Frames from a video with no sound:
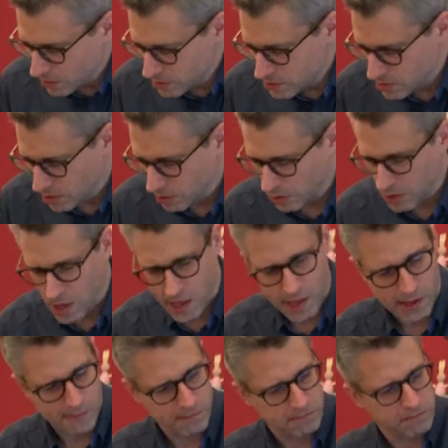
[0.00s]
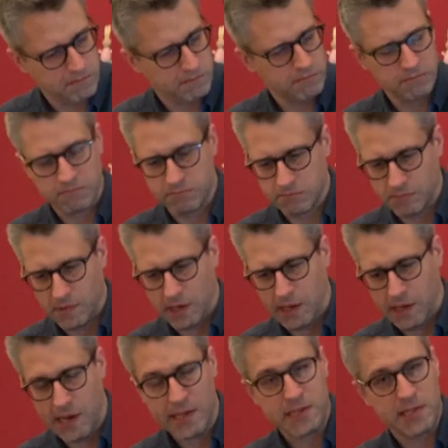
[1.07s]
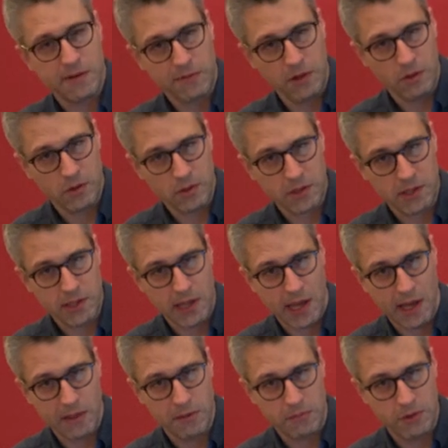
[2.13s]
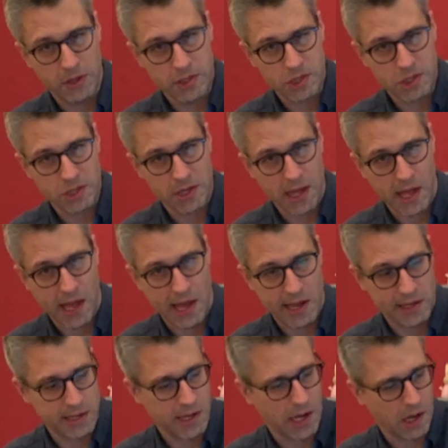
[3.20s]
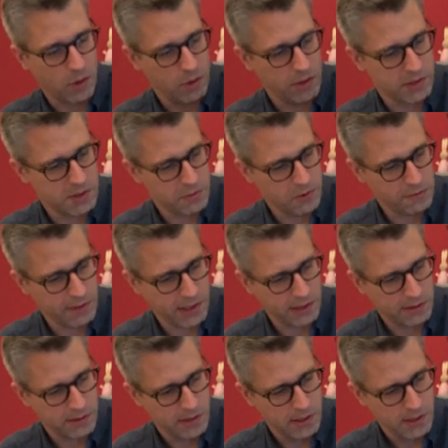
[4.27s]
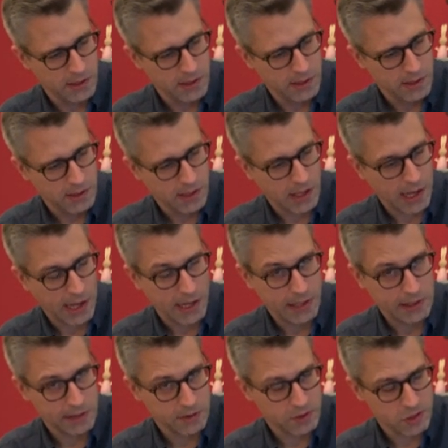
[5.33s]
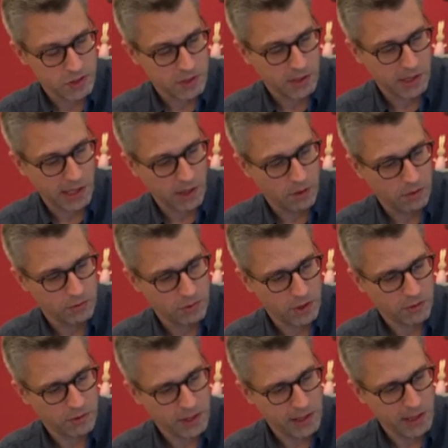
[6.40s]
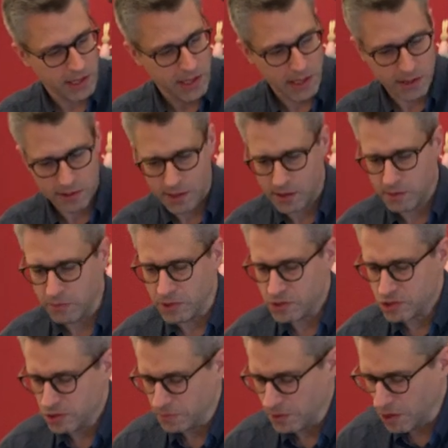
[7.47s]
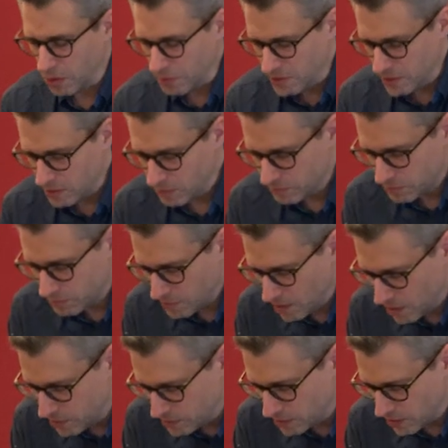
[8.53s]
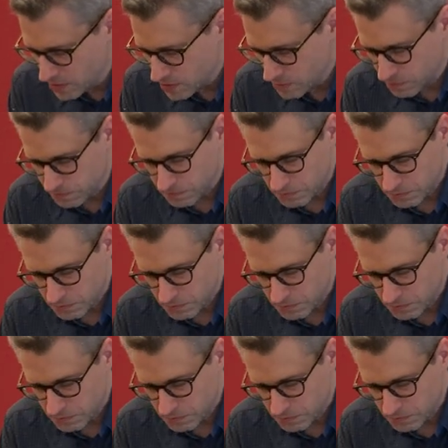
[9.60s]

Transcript: So um, let's have a look at the bridge and how it's moving. I'll just click on Rocrail here and the bridge should be opening, and it does.